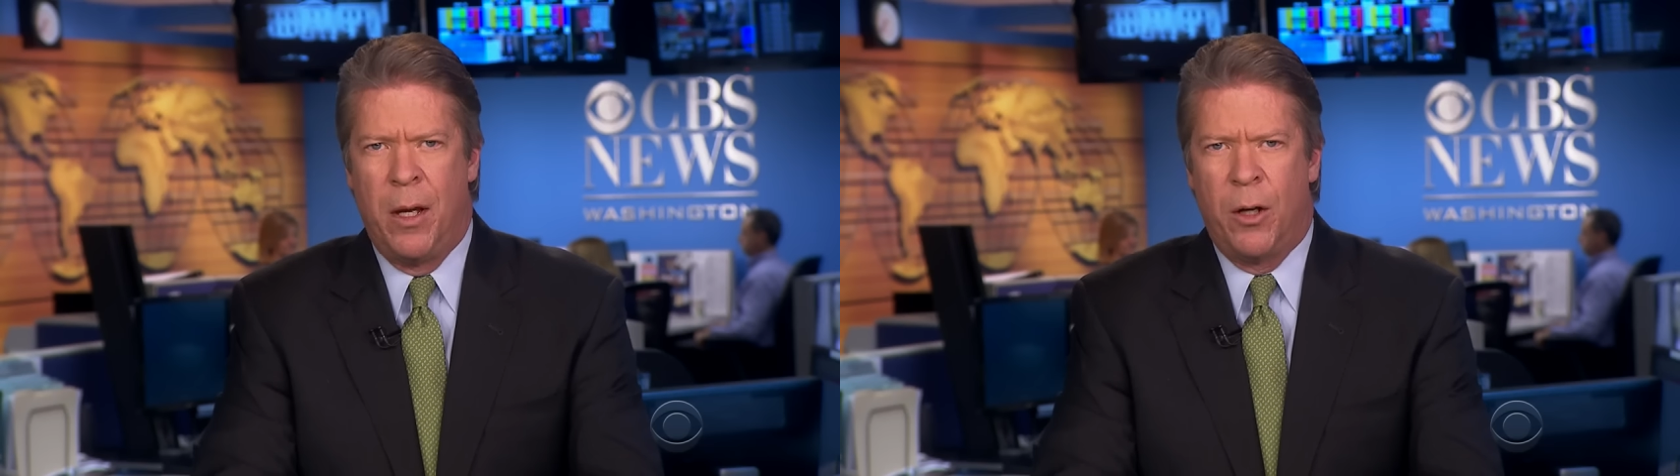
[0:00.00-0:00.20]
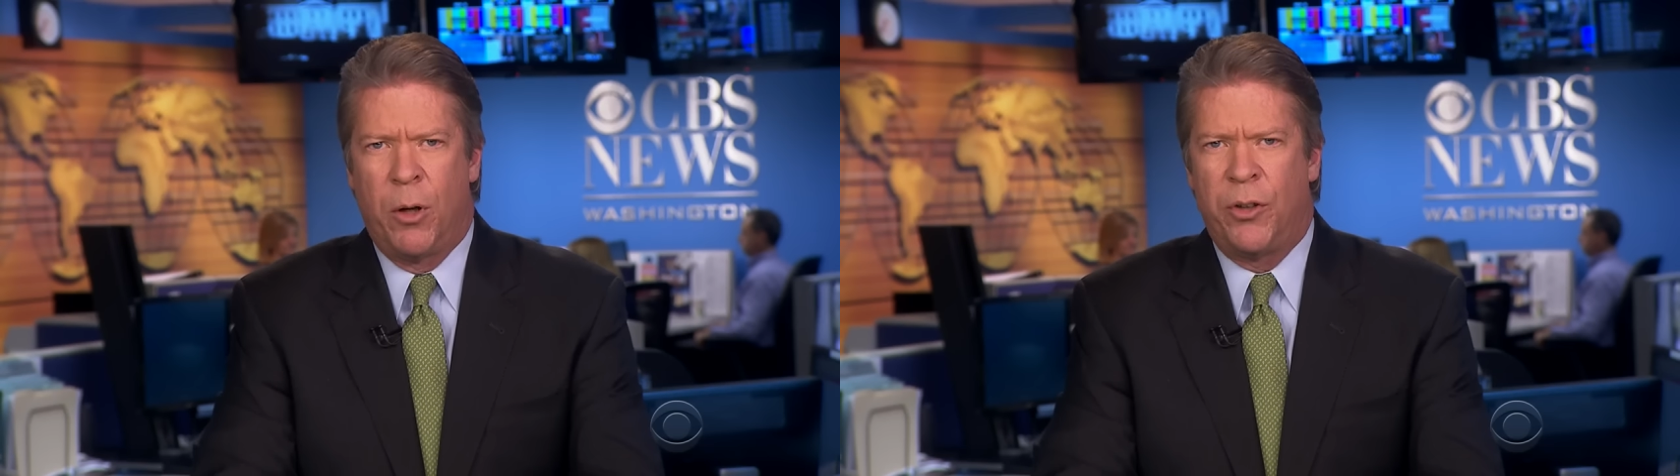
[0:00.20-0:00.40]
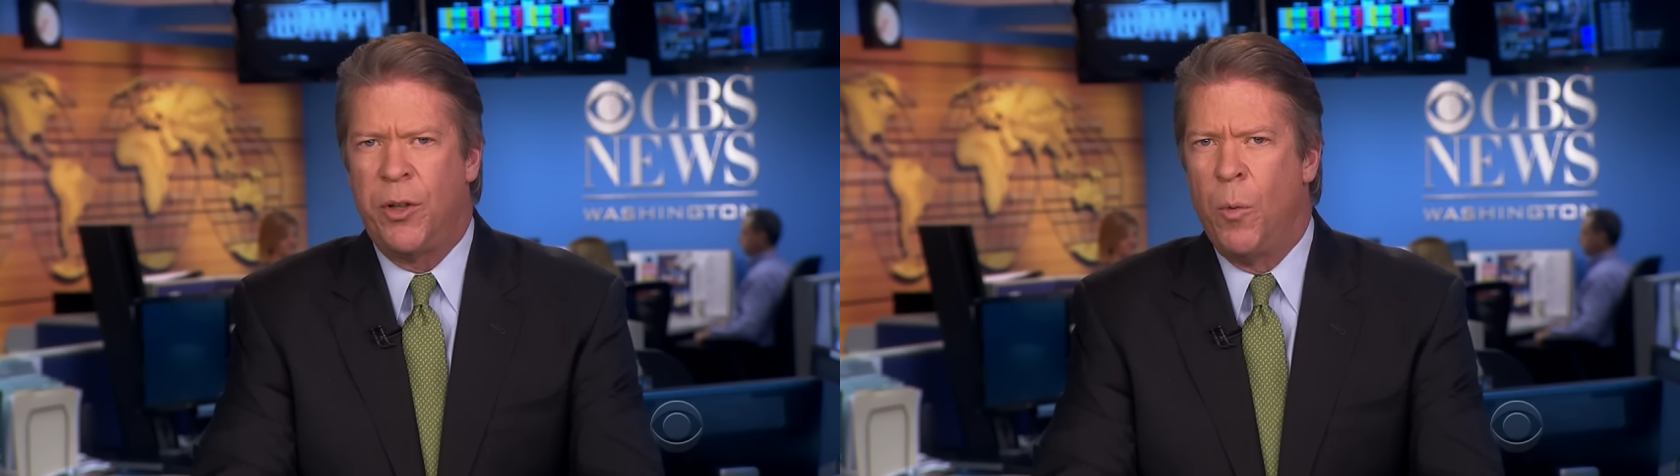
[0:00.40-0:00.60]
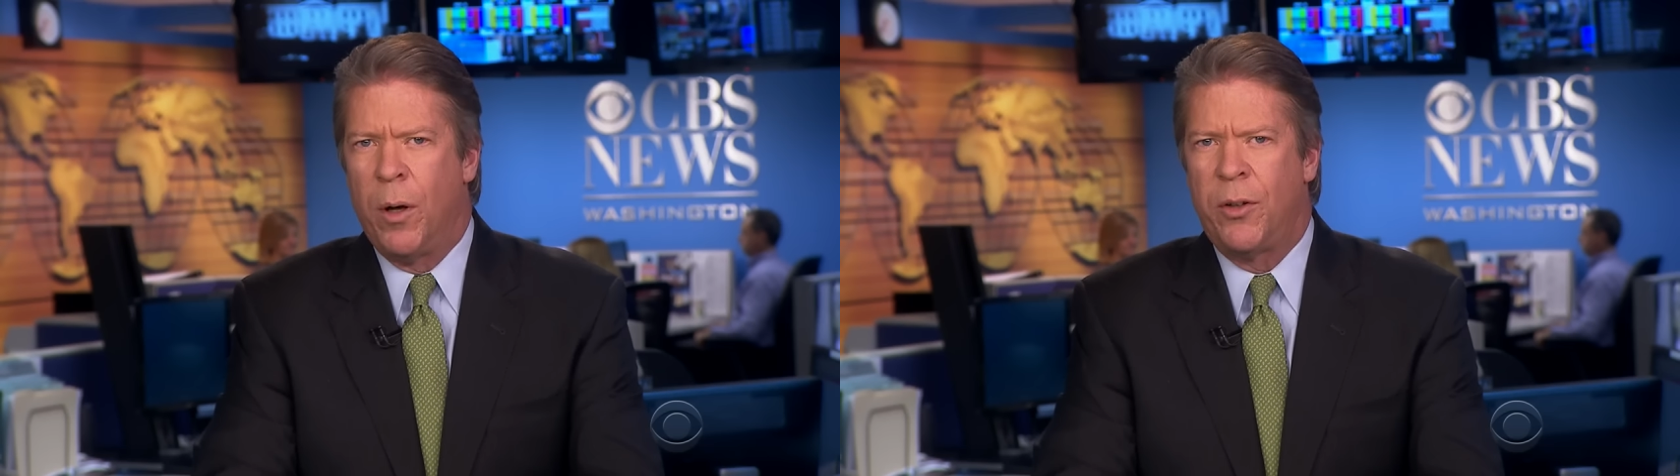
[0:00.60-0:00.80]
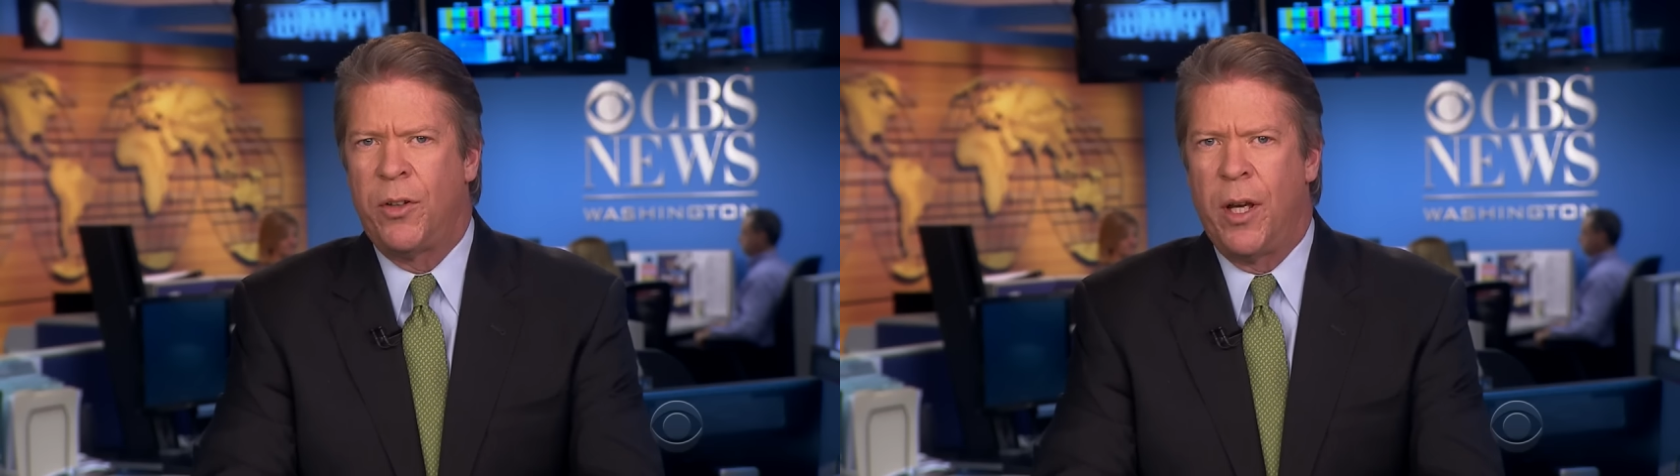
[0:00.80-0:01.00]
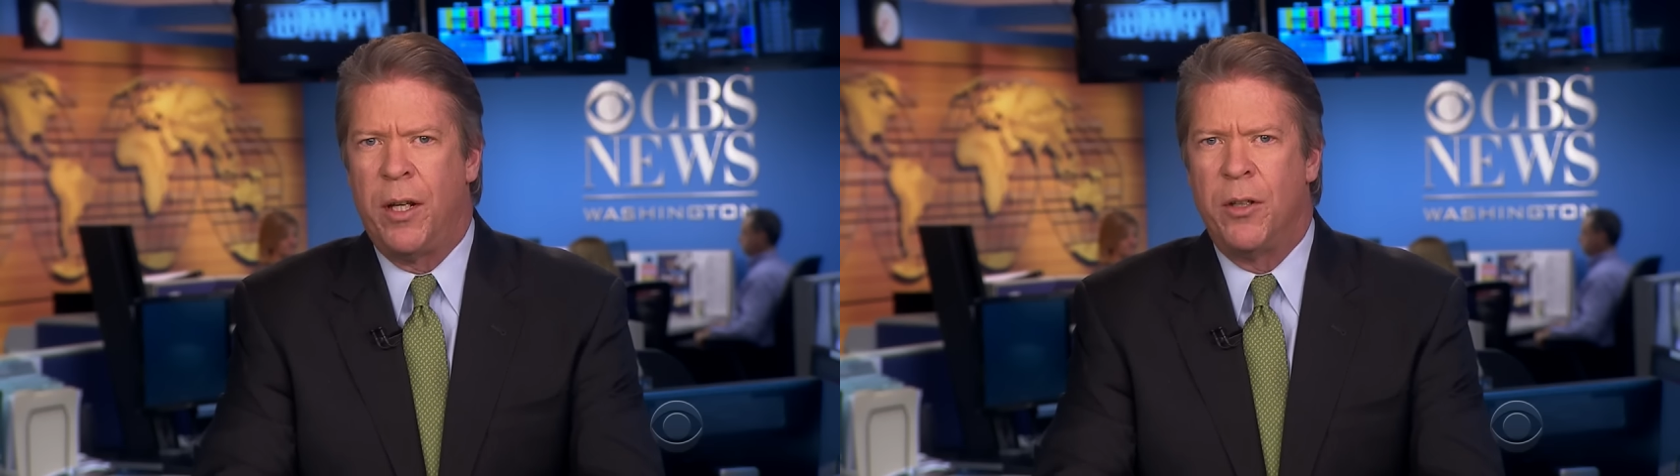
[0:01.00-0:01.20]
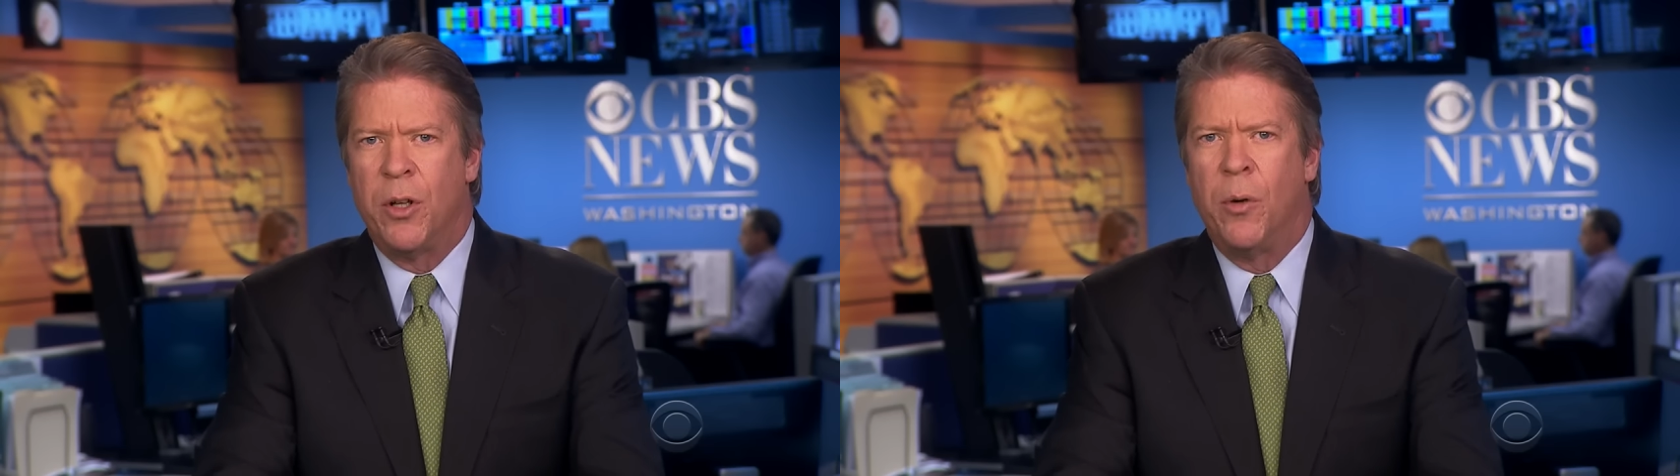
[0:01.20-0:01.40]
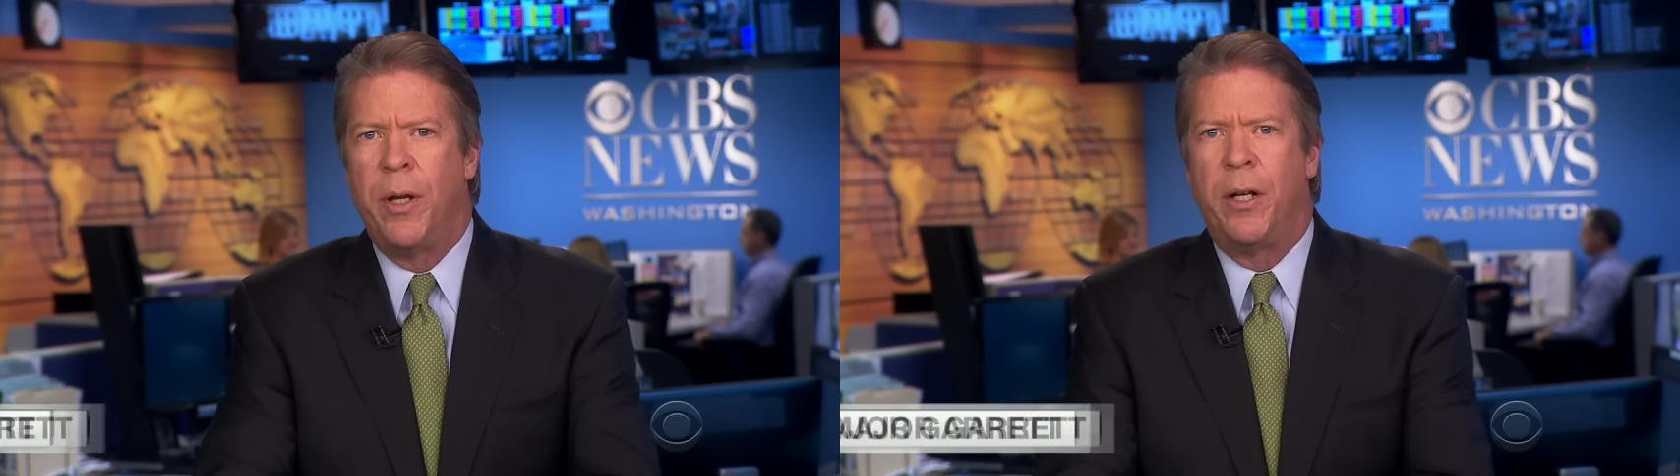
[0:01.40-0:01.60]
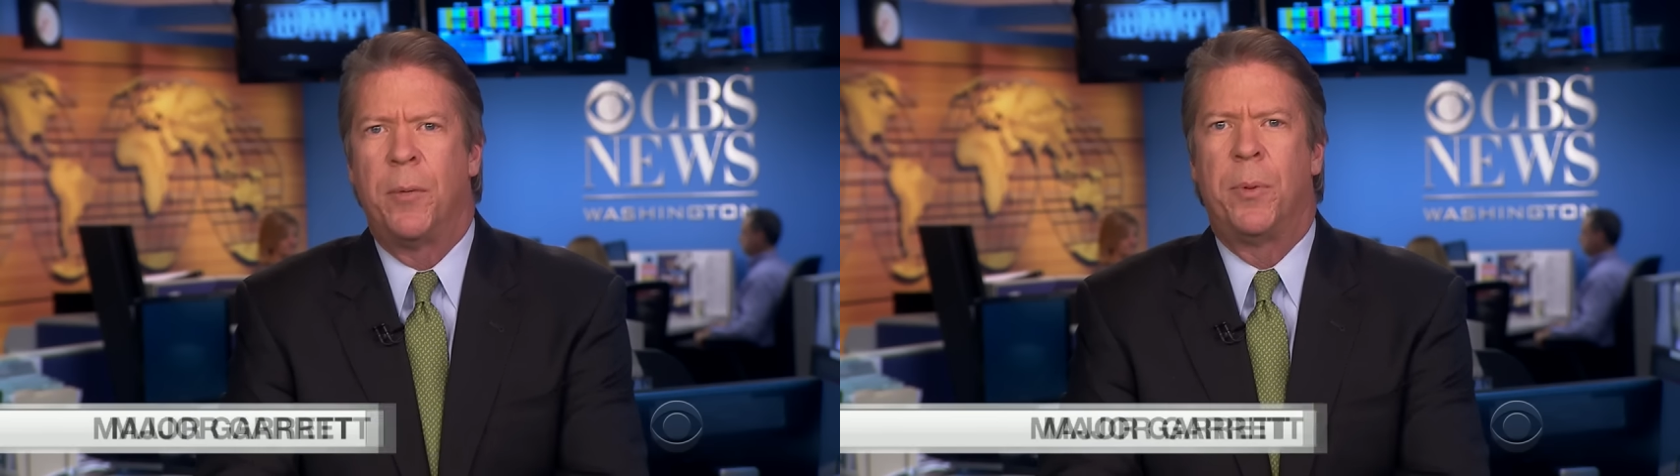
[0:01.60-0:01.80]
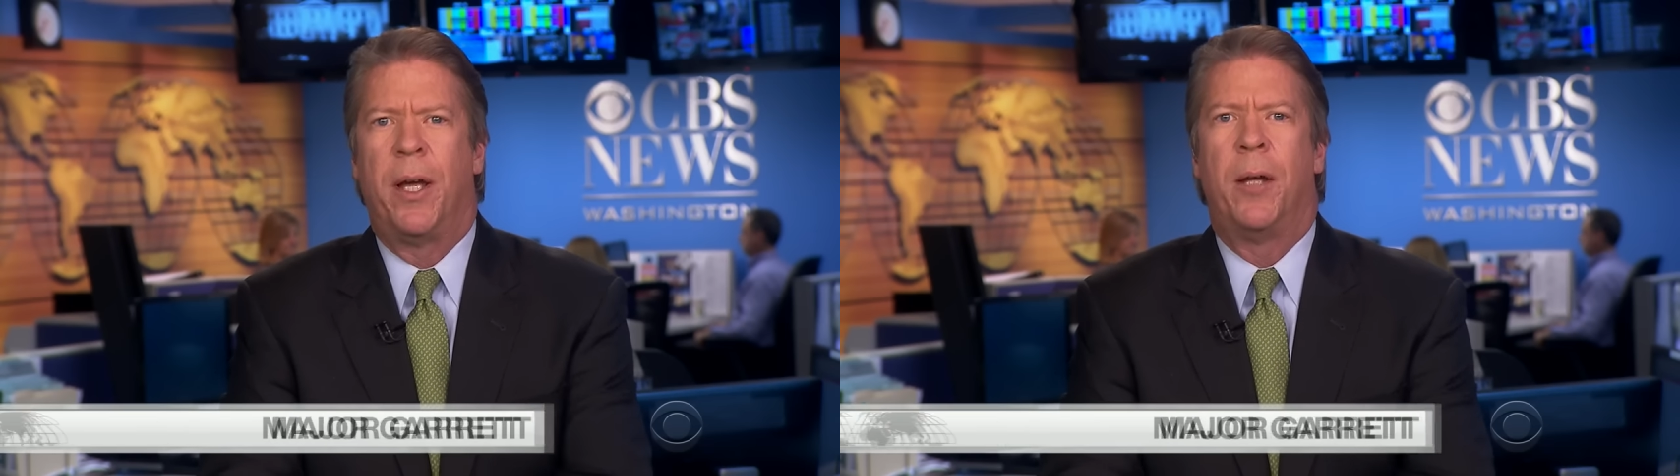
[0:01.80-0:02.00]
Christie once said he donated
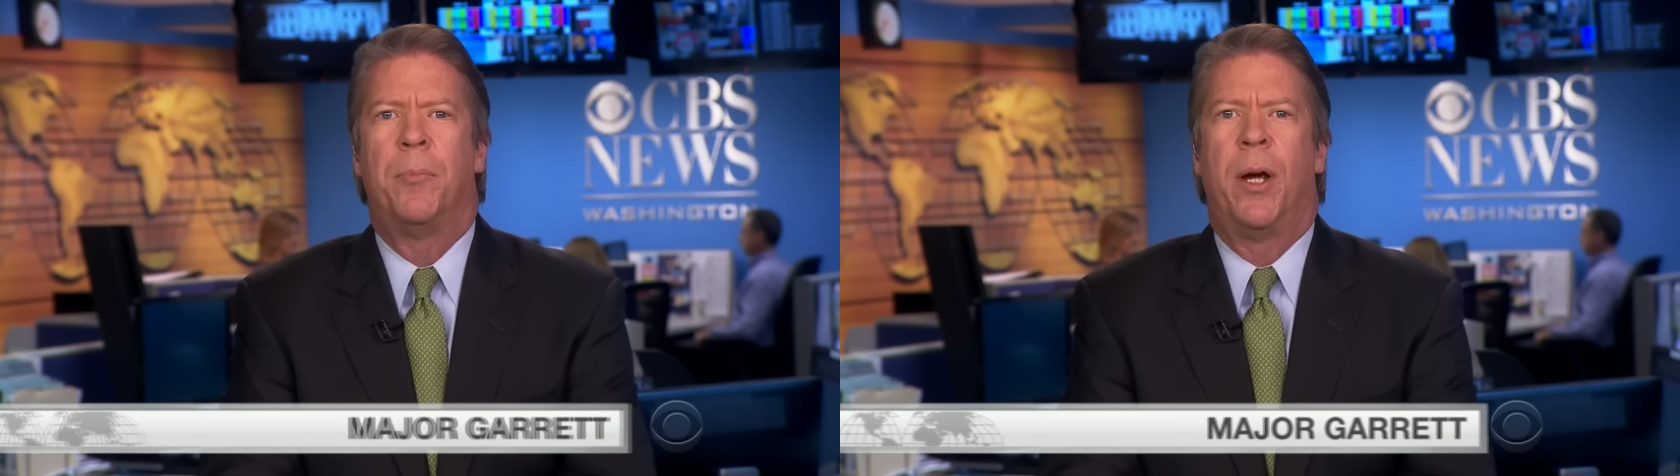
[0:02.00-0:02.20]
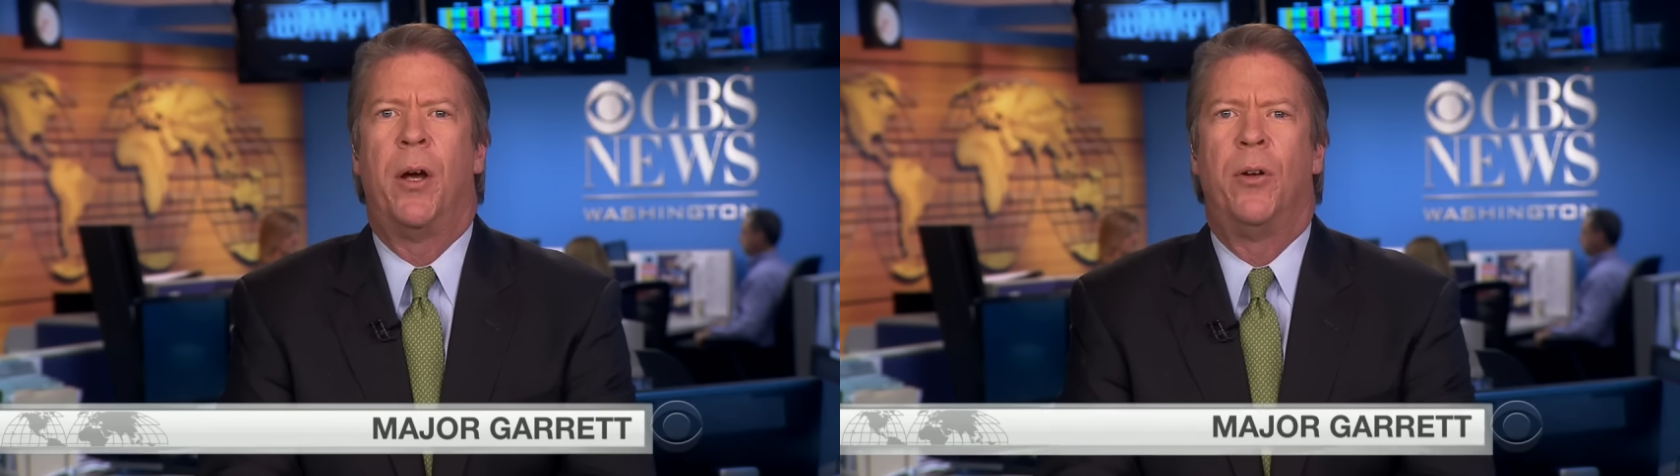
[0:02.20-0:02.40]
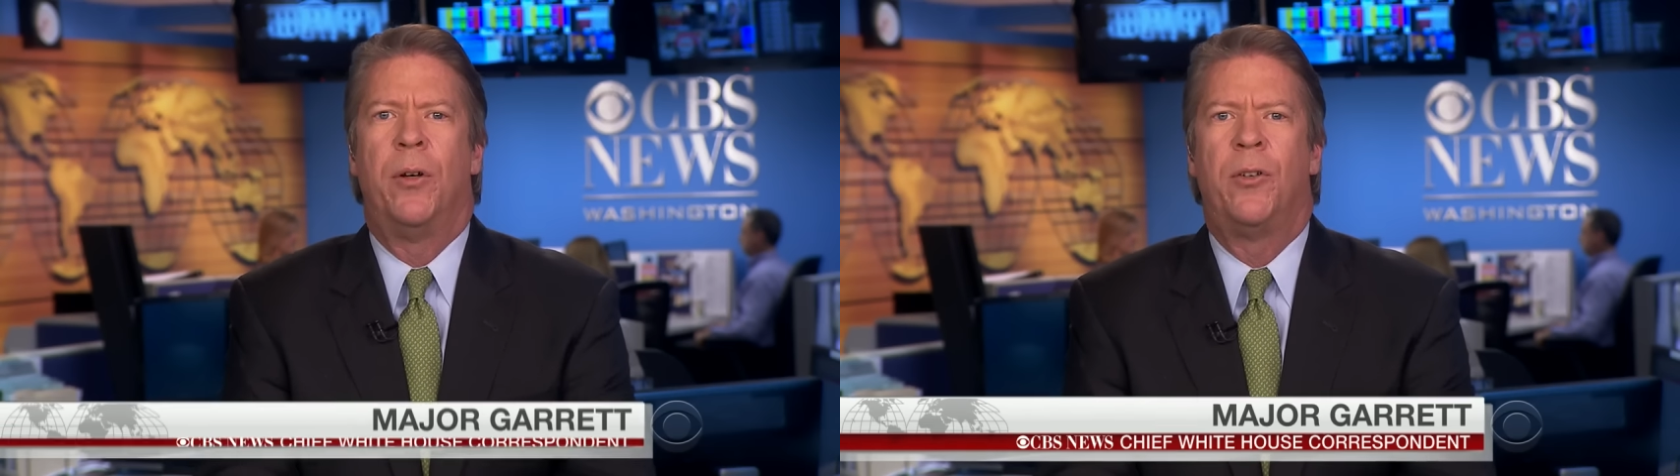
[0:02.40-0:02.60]
to Planned Parenthood,